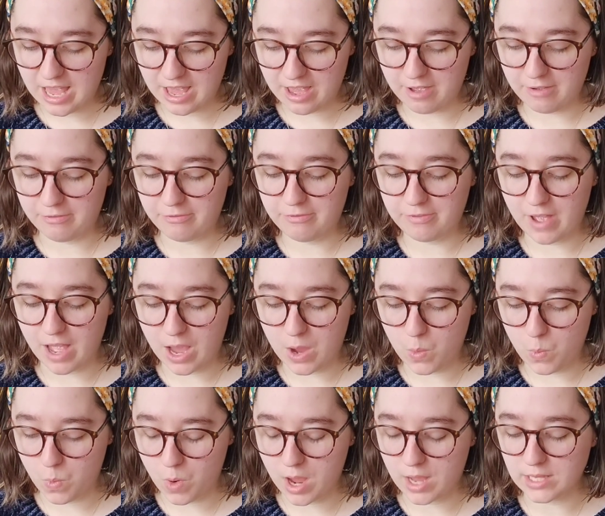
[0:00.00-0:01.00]
if
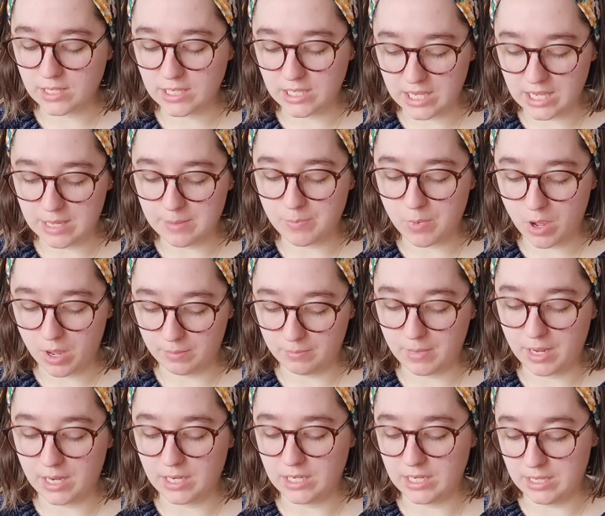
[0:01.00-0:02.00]
I want to keep
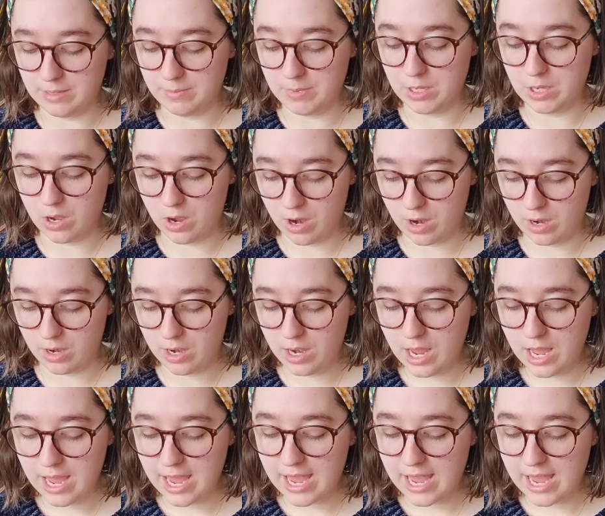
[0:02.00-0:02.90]
on my T B R.